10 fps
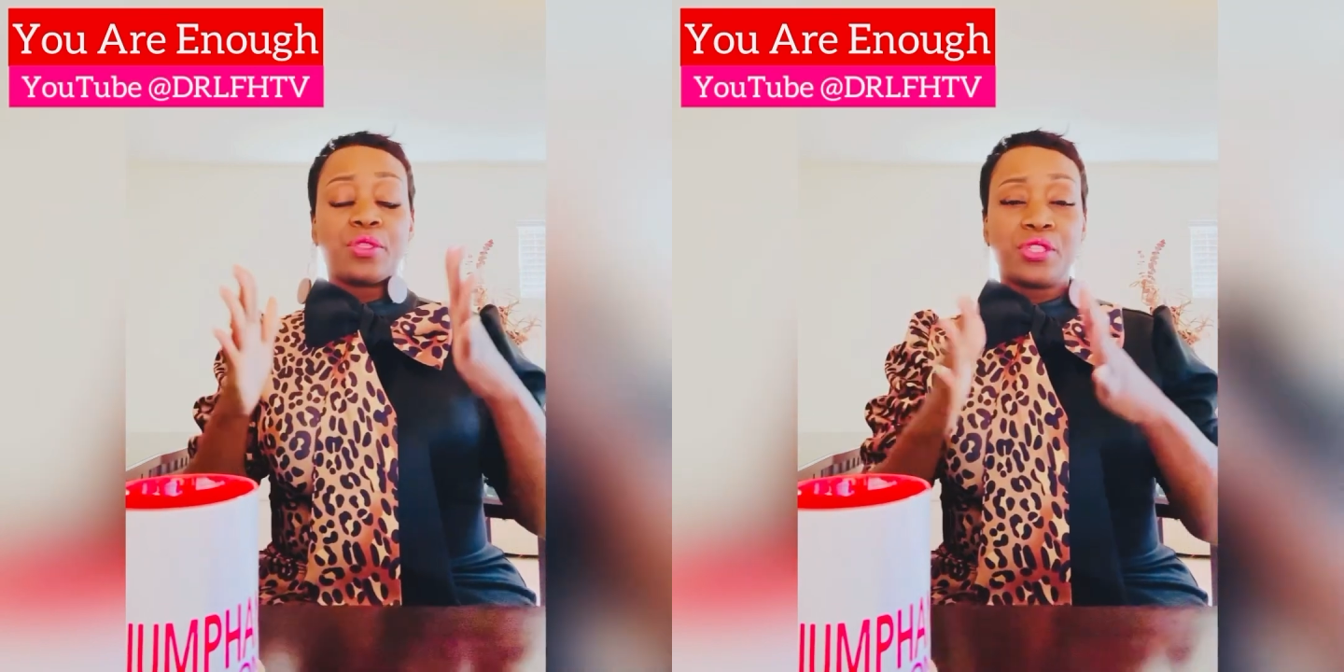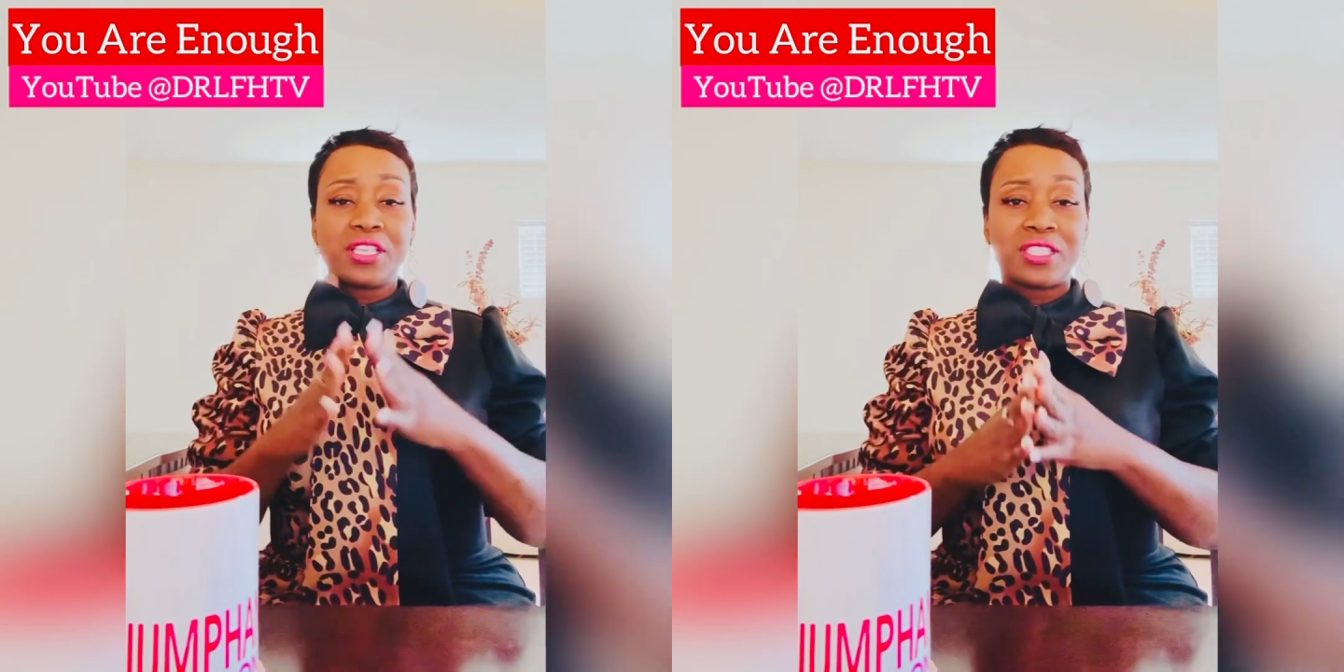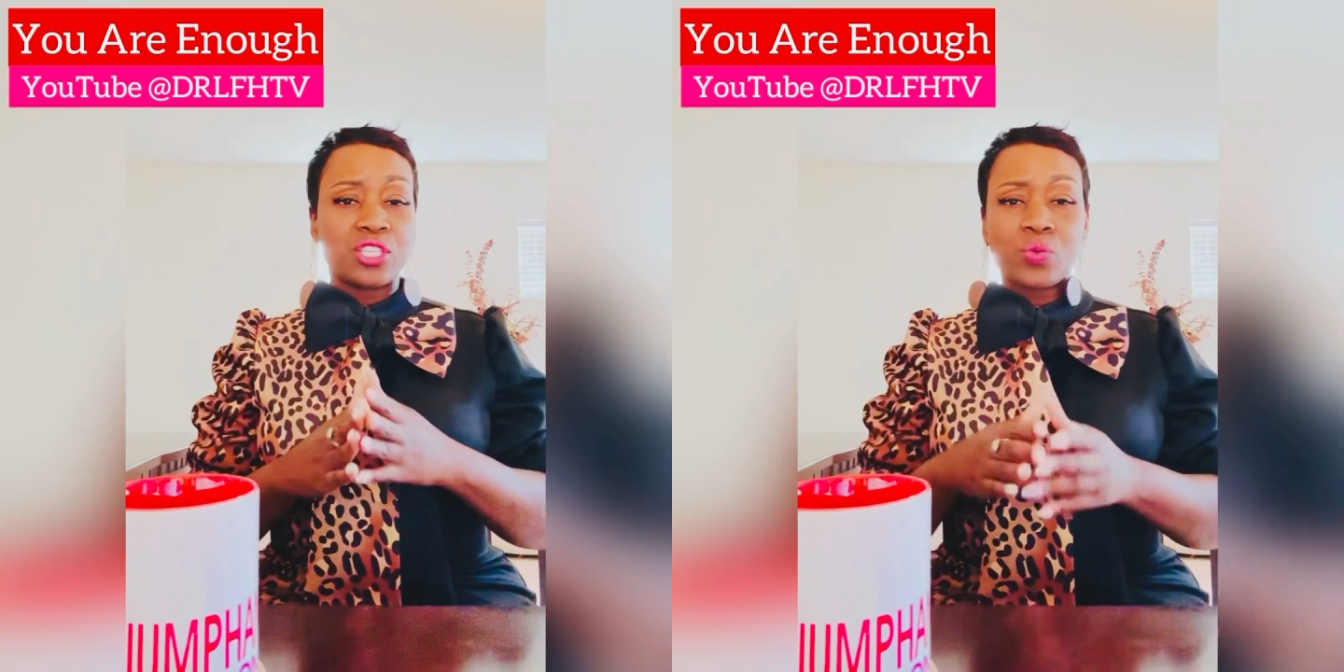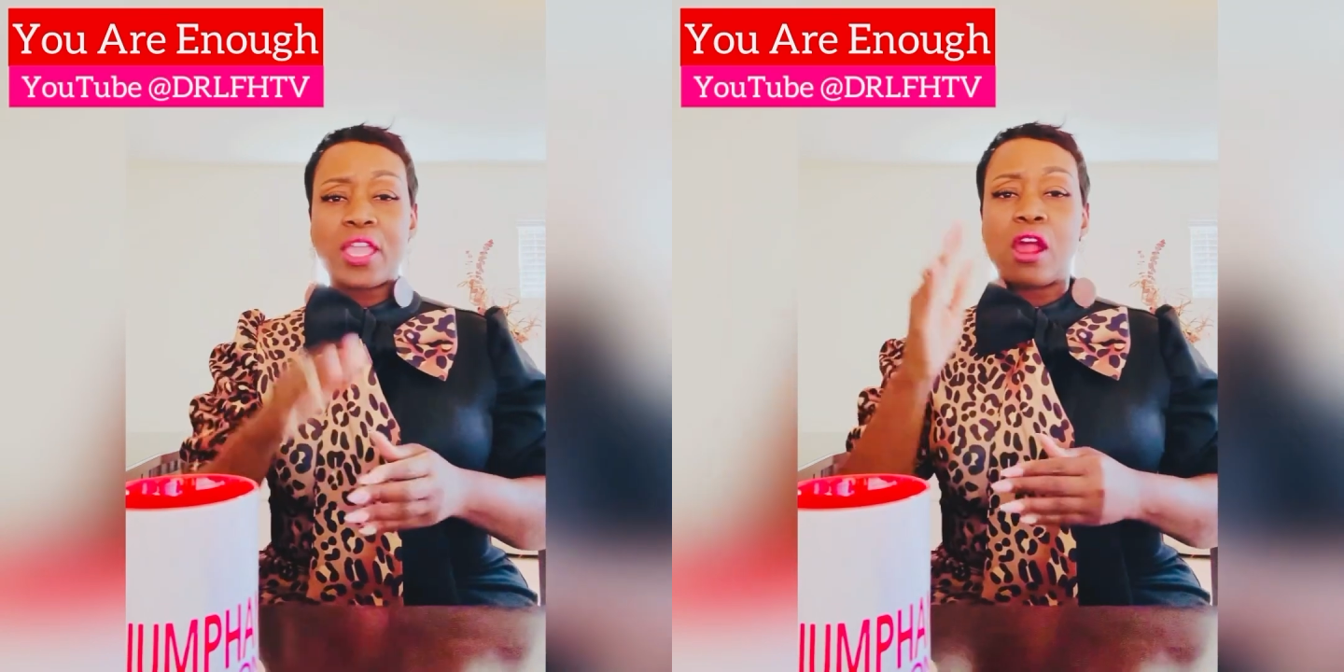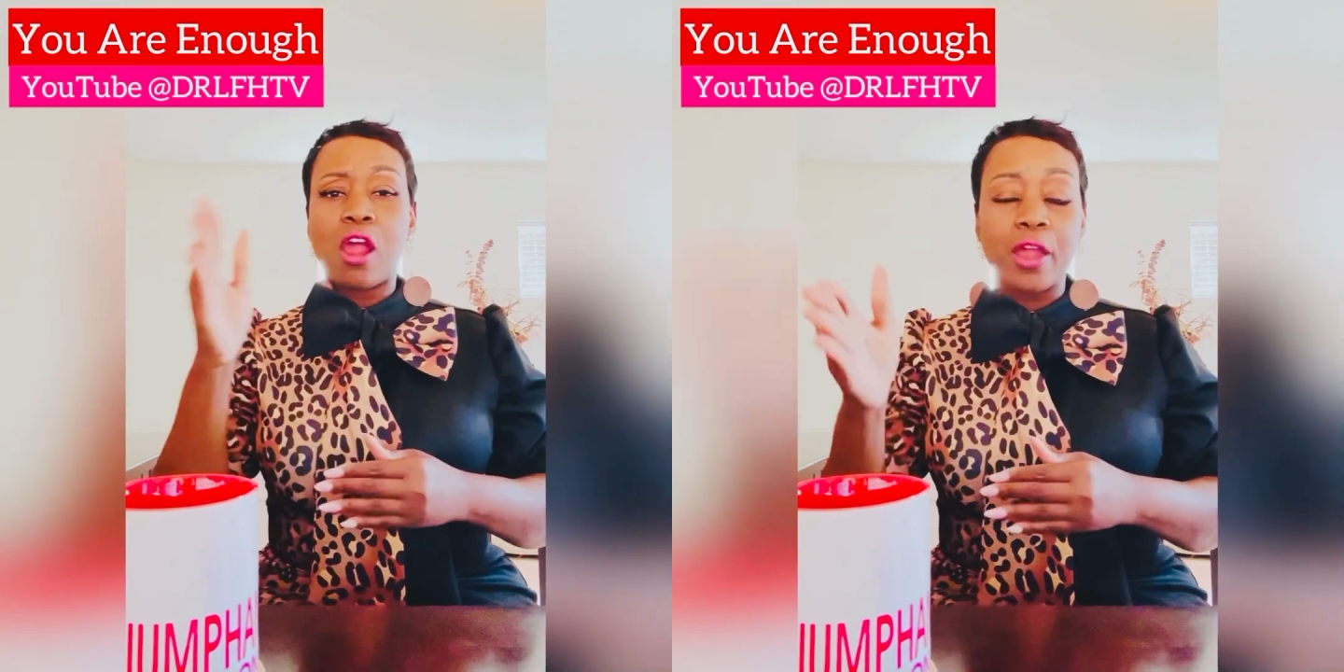things this way
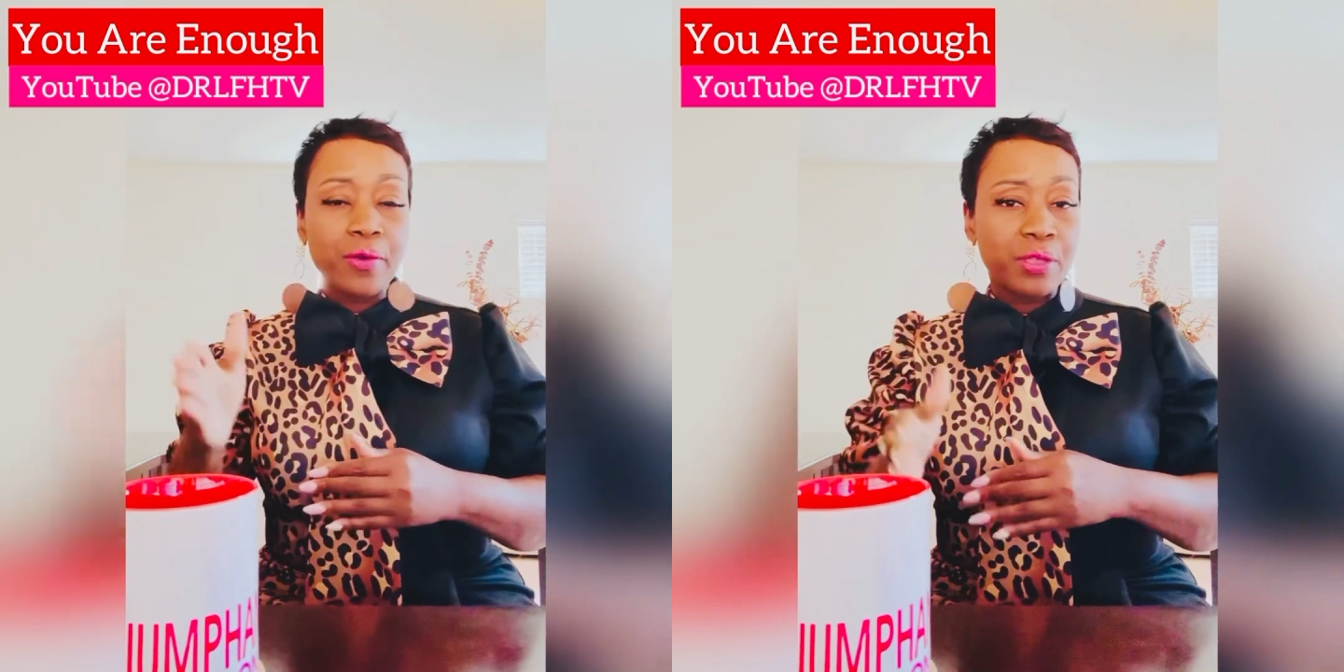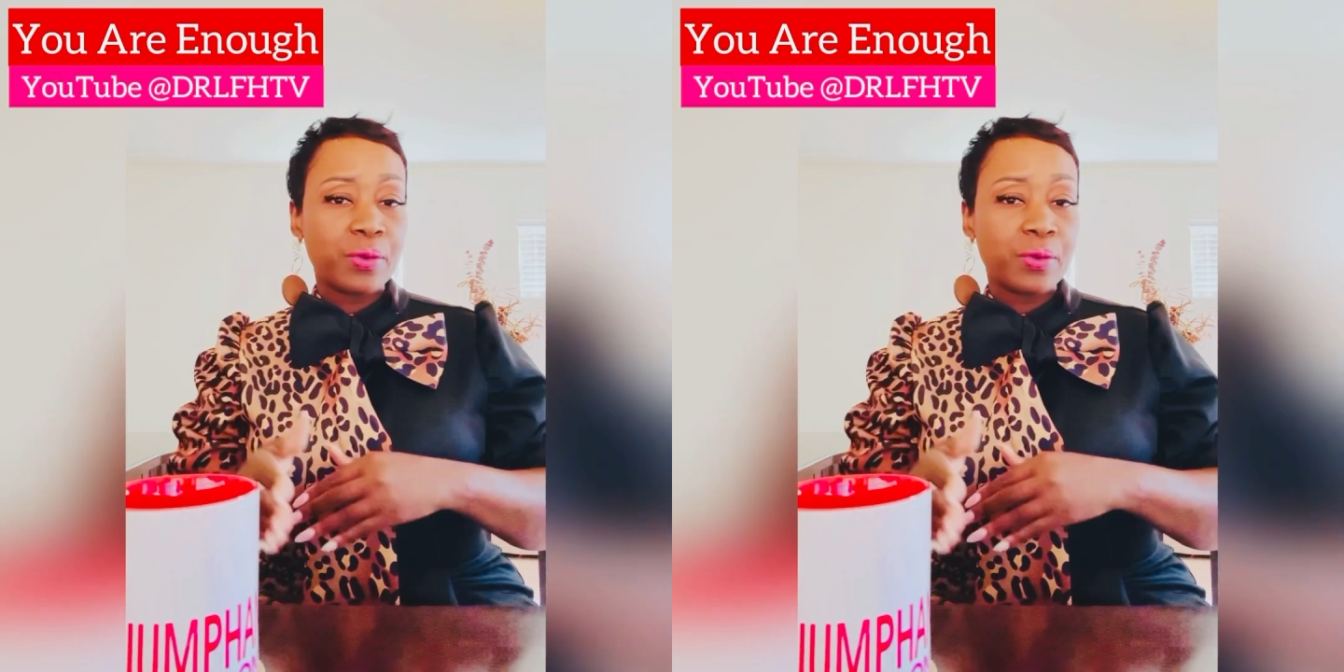or hurry